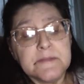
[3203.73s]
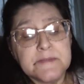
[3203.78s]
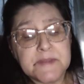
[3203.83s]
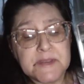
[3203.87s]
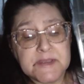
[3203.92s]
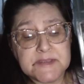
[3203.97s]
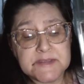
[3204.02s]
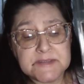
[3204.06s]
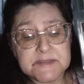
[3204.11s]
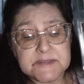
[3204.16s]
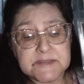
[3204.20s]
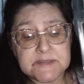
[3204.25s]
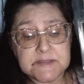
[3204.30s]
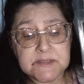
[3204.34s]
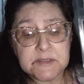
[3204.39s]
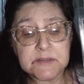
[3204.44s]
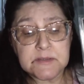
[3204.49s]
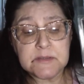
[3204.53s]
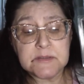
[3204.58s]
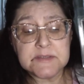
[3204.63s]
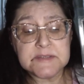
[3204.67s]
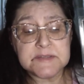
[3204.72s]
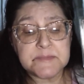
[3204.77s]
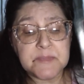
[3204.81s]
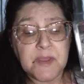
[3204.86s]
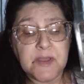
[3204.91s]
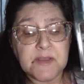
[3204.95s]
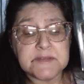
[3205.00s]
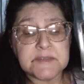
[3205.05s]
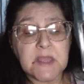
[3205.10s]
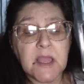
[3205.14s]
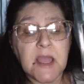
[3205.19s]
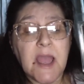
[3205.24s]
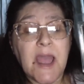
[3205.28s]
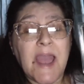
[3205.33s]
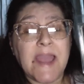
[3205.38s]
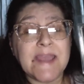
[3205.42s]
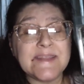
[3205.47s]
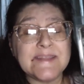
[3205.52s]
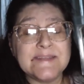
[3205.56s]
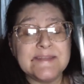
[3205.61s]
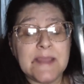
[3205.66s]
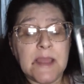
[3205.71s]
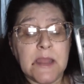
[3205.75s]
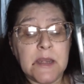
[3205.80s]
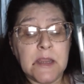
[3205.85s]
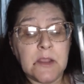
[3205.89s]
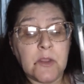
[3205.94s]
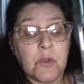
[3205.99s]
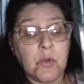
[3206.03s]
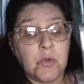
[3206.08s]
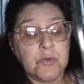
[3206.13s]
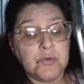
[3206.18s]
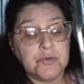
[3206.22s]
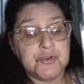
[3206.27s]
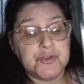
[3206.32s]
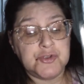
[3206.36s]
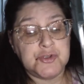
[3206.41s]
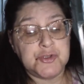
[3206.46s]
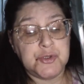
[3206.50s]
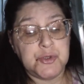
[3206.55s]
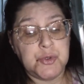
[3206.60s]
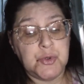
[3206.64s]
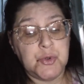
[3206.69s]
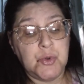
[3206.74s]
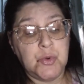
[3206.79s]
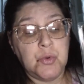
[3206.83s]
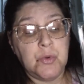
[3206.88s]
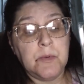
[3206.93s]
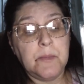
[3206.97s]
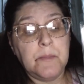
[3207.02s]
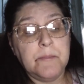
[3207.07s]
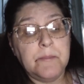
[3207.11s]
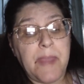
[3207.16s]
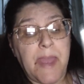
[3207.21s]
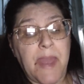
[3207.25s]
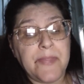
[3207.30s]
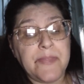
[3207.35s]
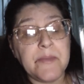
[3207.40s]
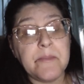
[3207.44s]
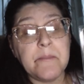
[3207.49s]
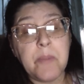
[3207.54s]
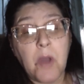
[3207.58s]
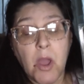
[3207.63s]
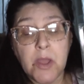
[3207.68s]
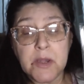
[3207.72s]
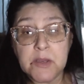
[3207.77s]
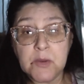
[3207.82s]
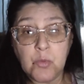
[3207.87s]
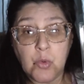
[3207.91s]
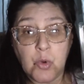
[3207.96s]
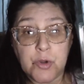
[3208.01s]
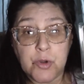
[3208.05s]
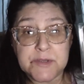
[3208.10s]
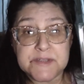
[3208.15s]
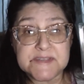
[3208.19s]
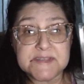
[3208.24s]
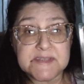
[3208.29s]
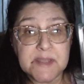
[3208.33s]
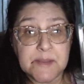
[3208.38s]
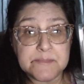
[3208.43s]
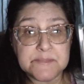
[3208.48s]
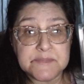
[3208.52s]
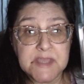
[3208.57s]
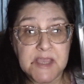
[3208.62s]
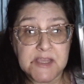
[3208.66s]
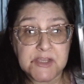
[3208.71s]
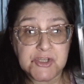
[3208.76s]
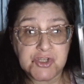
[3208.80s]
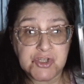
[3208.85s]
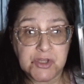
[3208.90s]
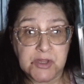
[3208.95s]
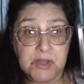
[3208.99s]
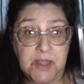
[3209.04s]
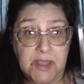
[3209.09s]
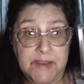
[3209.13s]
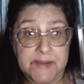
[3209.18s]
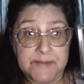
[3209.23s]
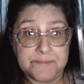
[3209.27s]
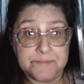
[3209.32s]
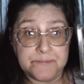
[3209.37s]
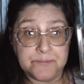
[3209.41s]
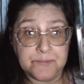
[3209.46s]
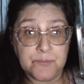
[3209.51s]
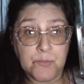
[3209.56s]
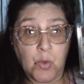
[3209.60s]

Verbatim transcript: this smells identical to Bath & Body Works Temptation Line